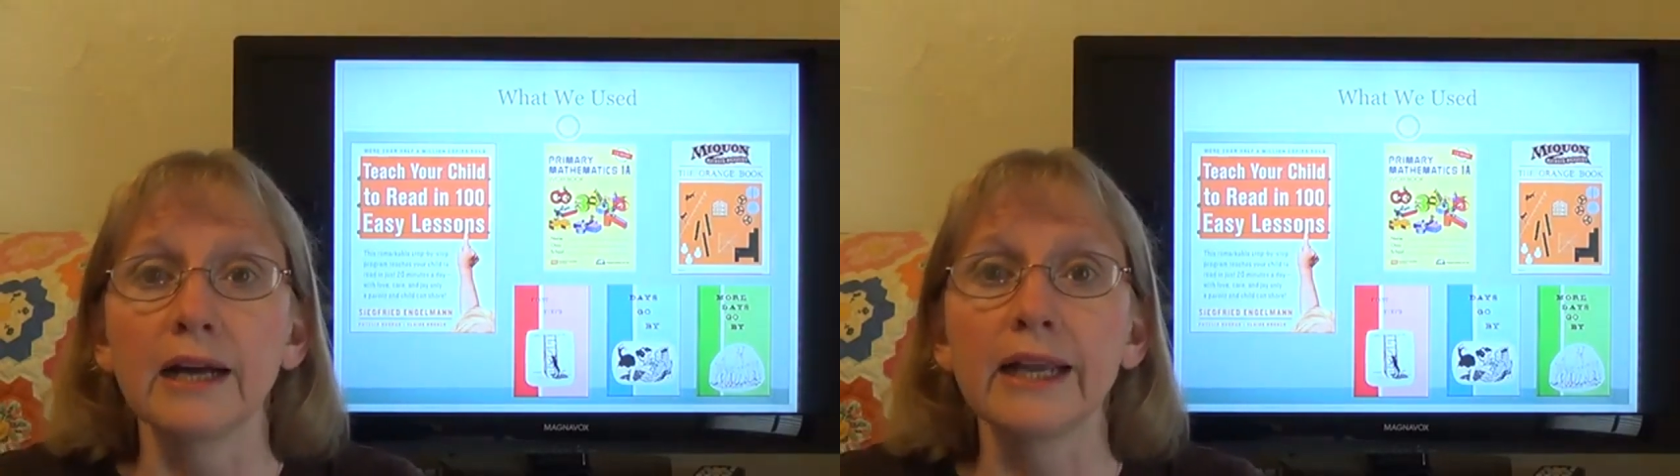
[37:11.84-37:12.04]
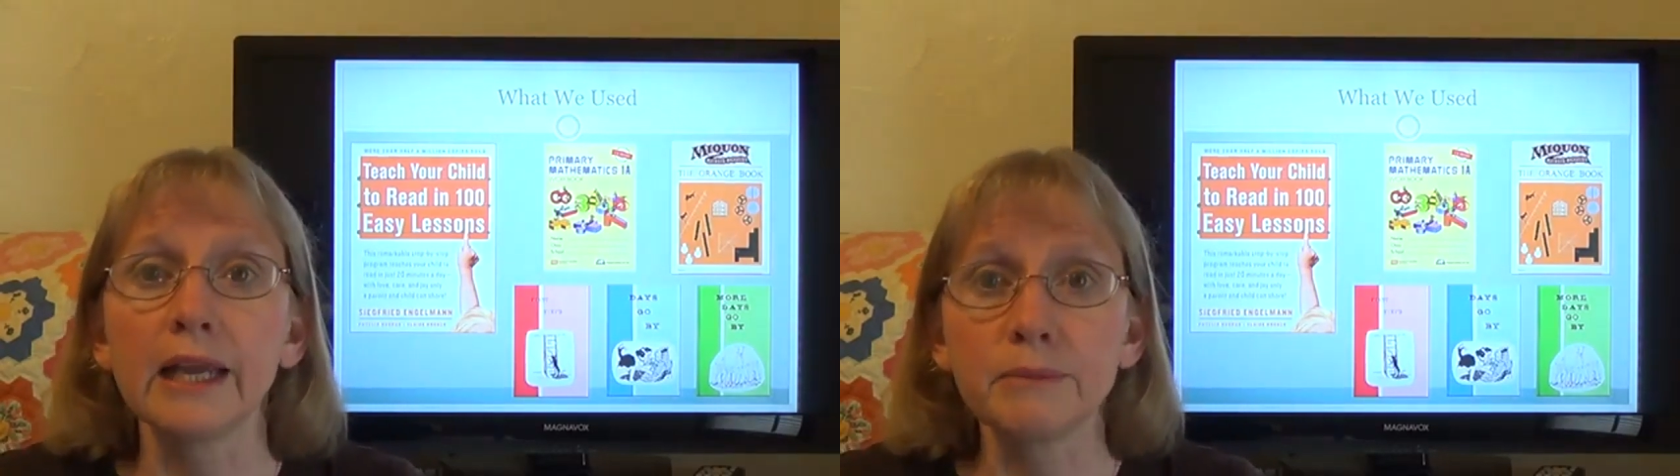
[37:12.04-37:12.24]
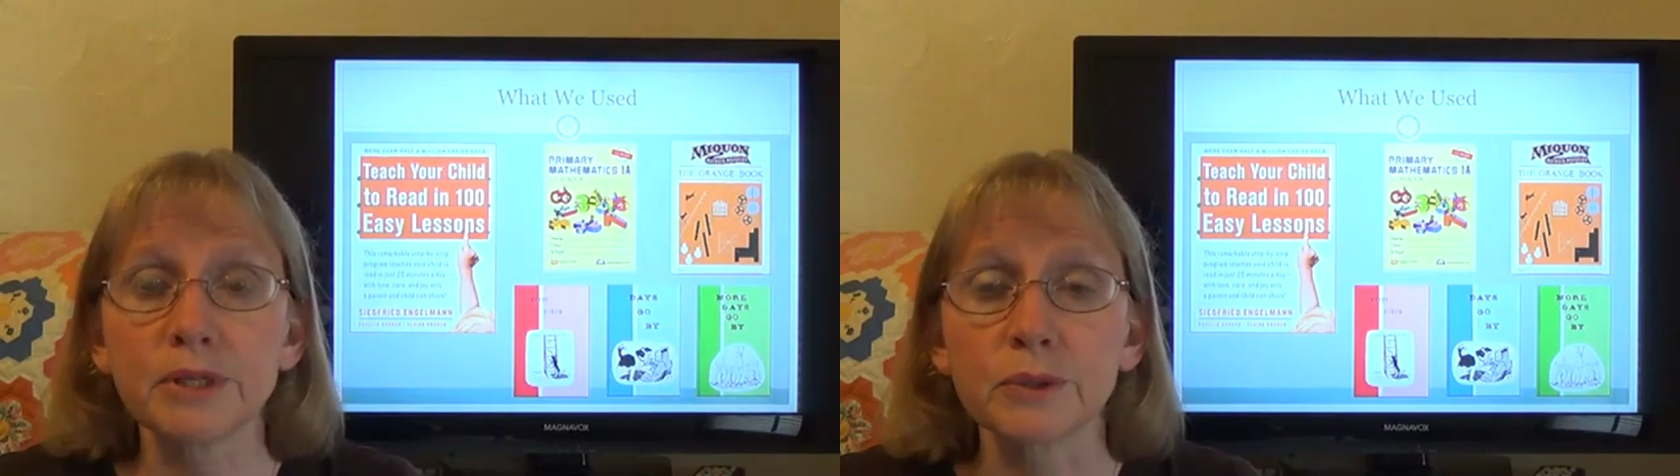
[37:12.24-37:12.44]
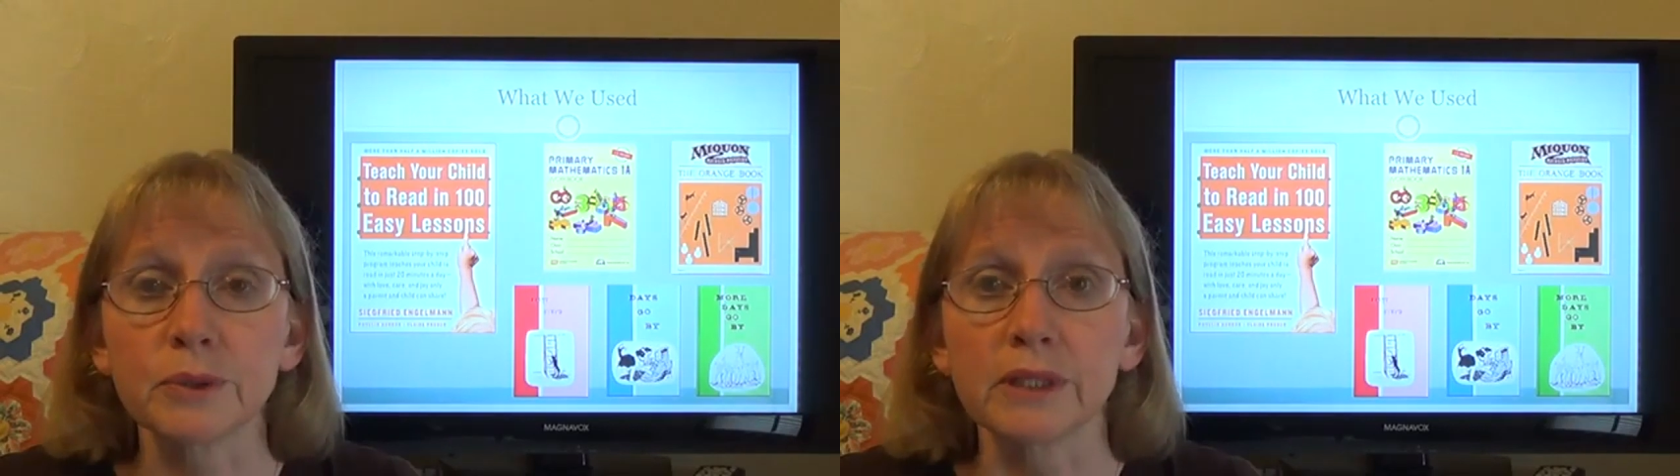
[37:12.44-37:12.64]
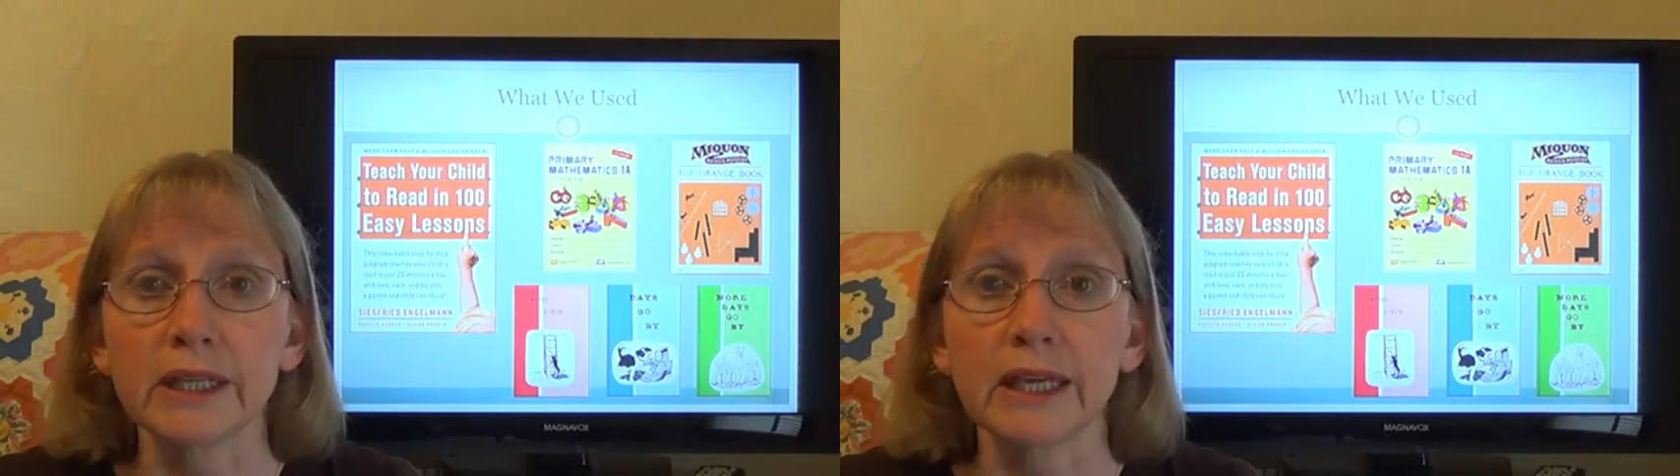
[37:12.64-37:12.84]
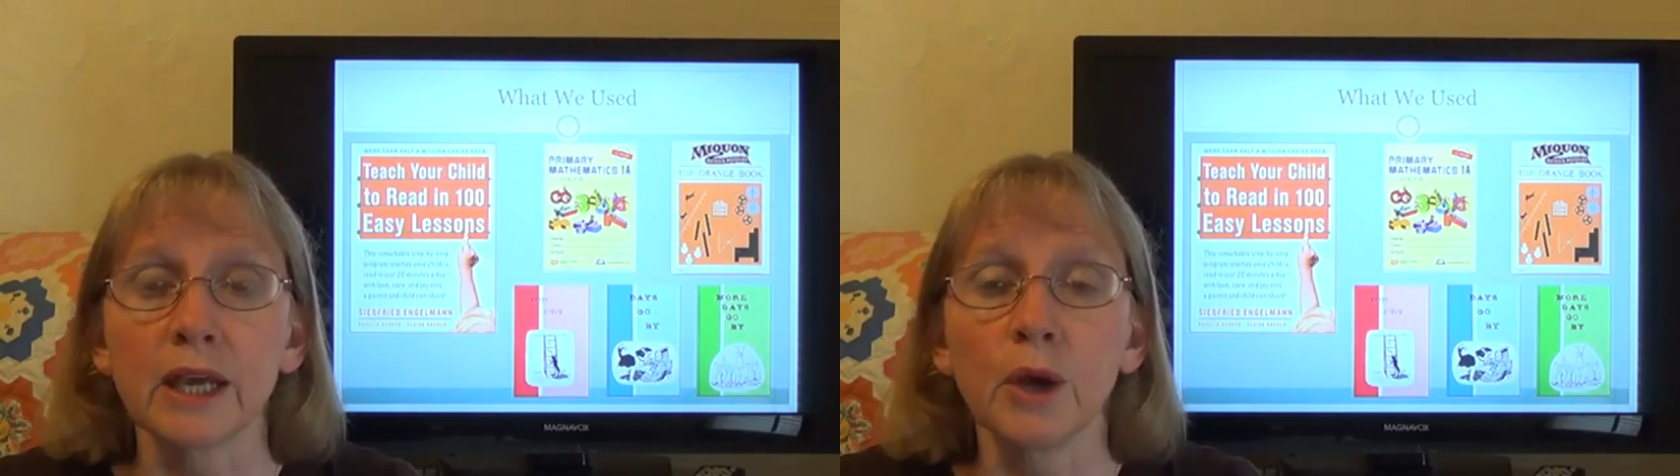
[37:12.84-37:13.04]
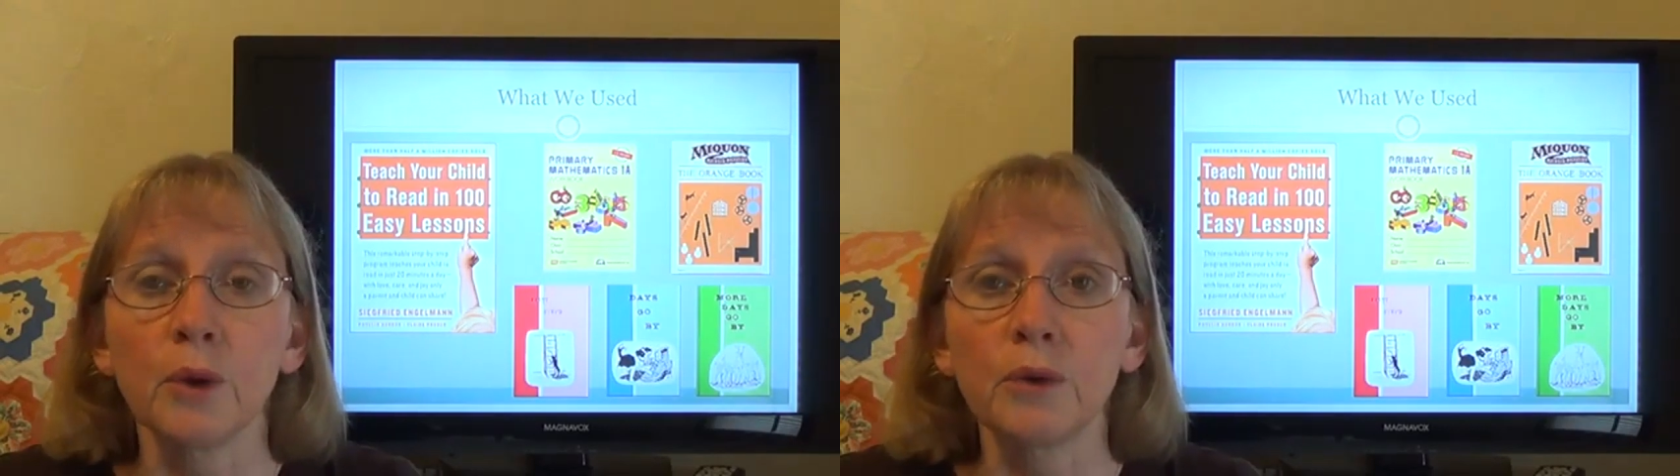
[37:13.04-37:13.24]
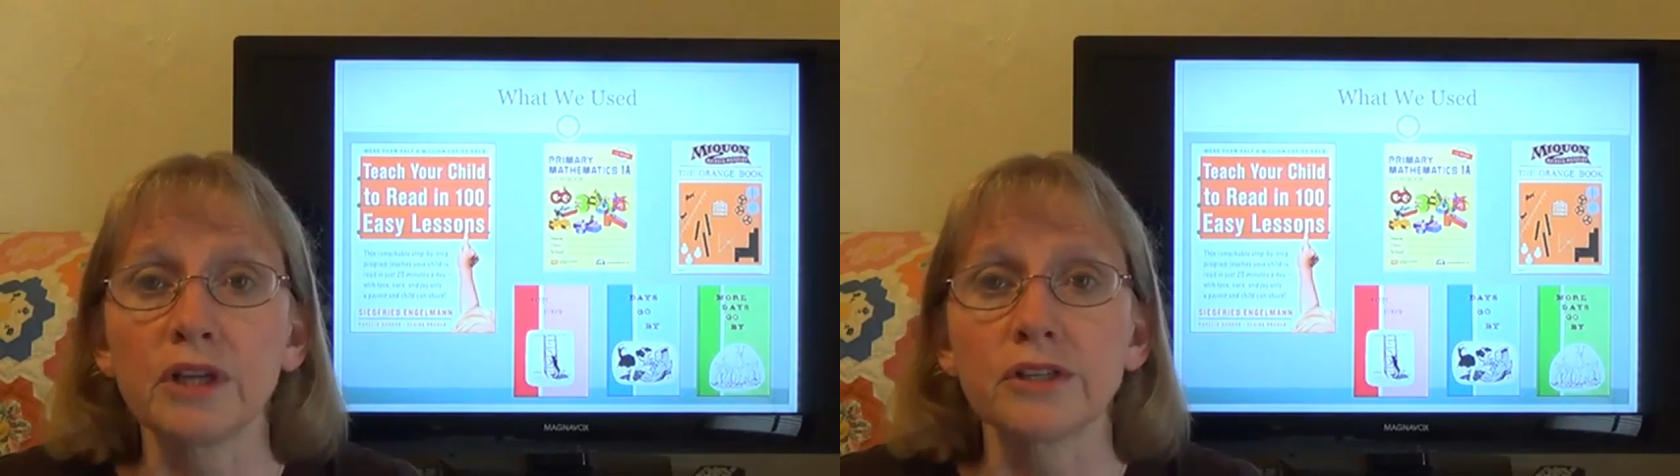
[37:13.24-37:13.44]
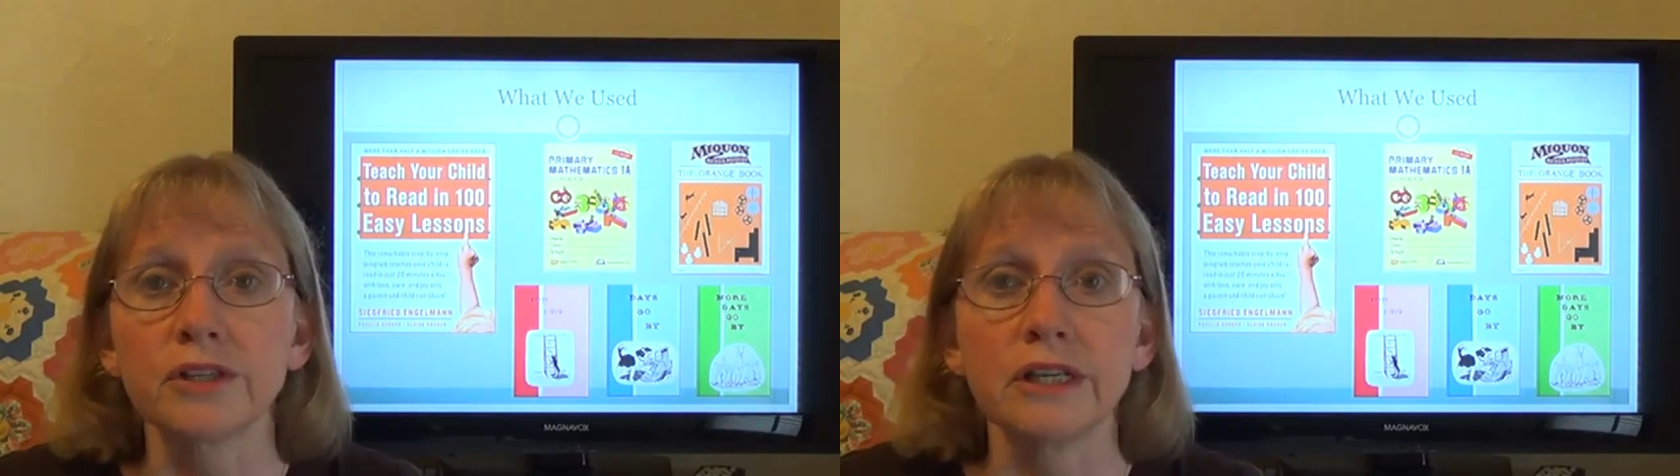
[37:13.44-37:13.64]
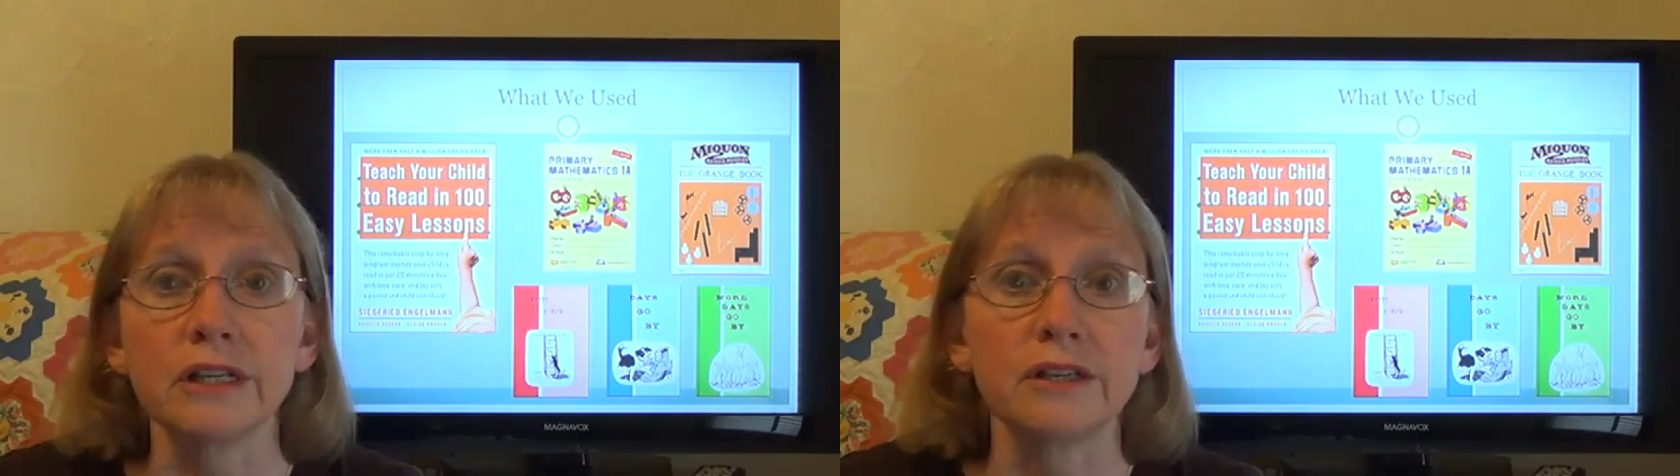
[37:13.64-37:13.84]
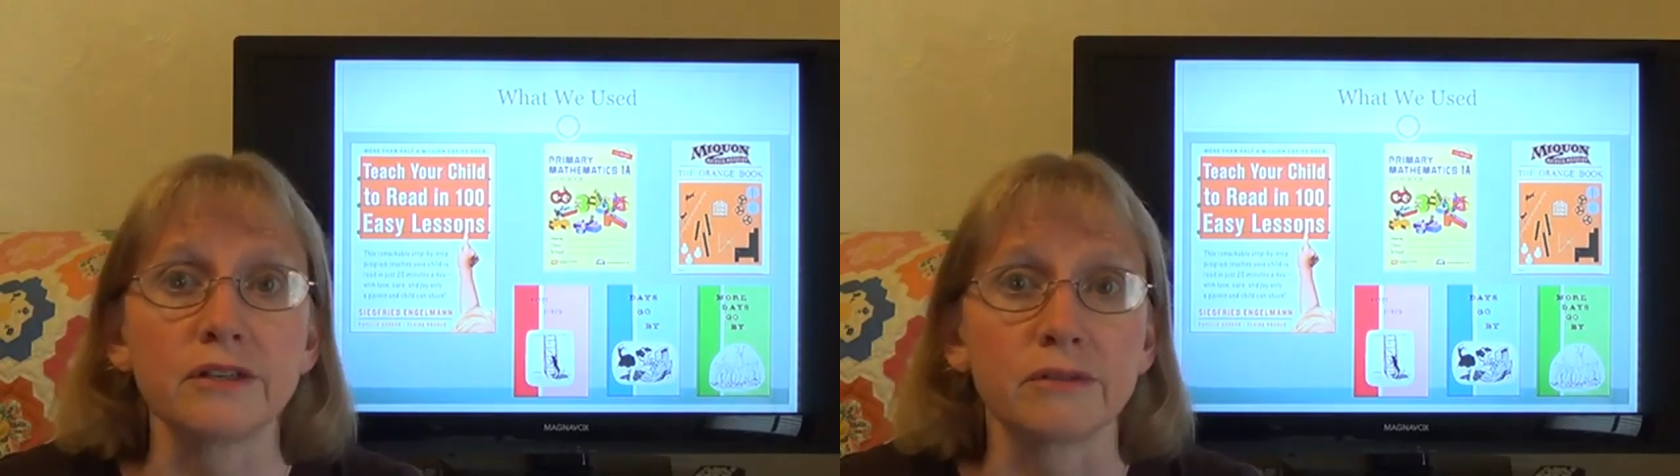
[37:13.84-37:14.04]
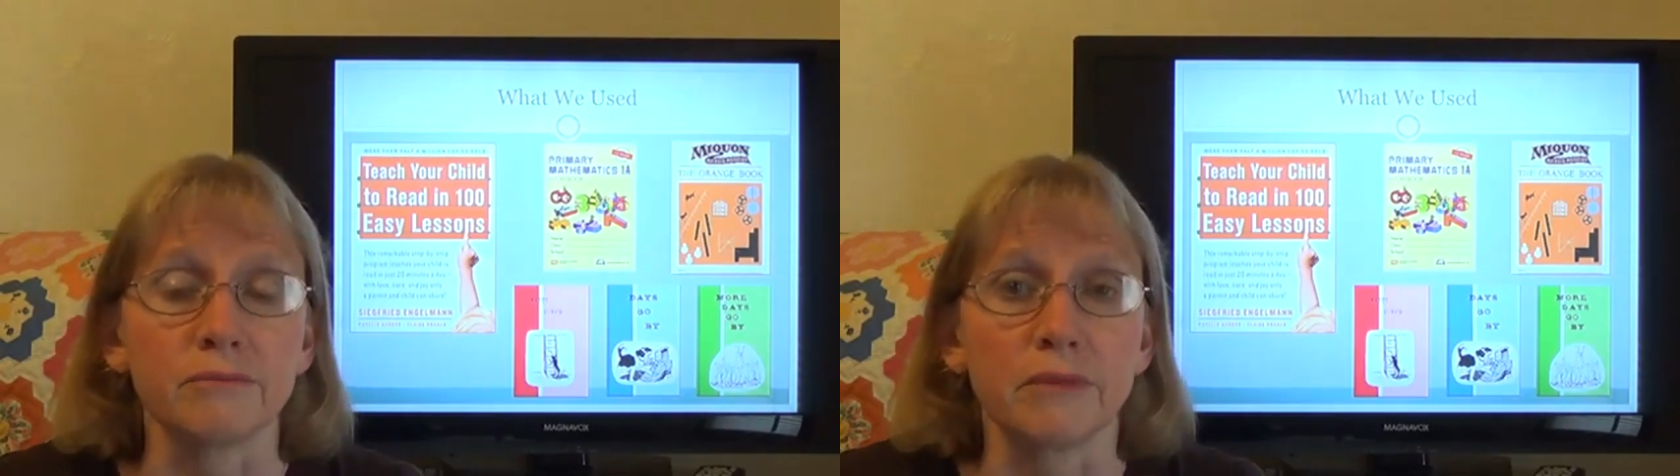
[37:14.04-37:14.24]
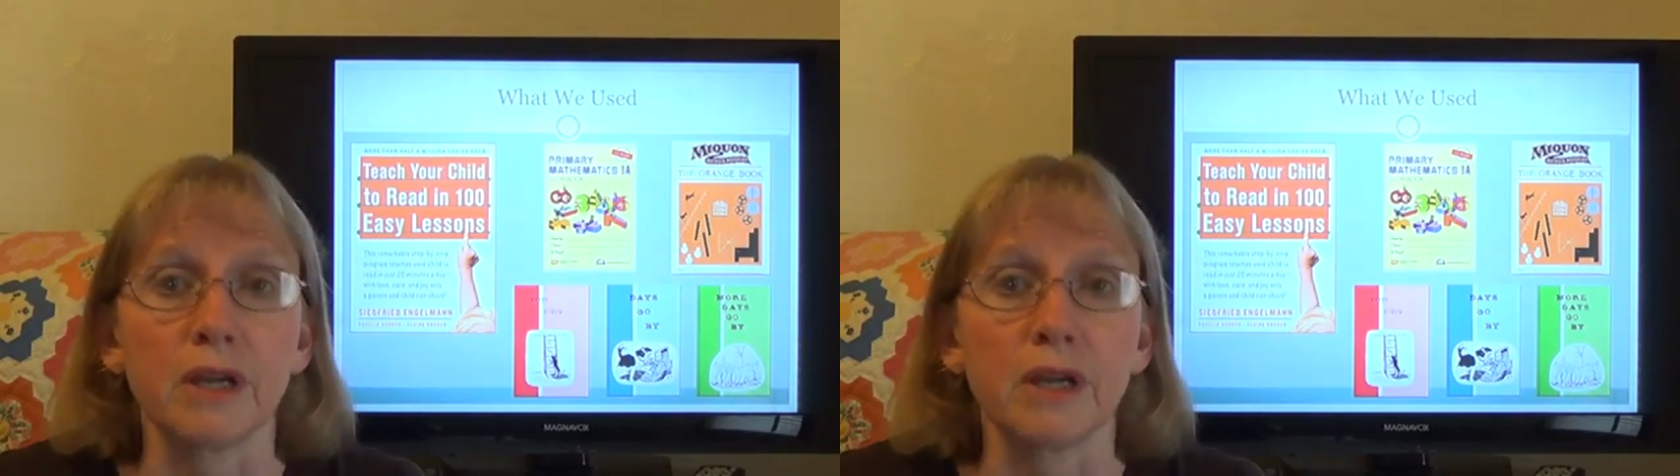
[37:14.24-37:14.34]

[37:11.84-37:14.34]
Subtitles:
game schooling, which is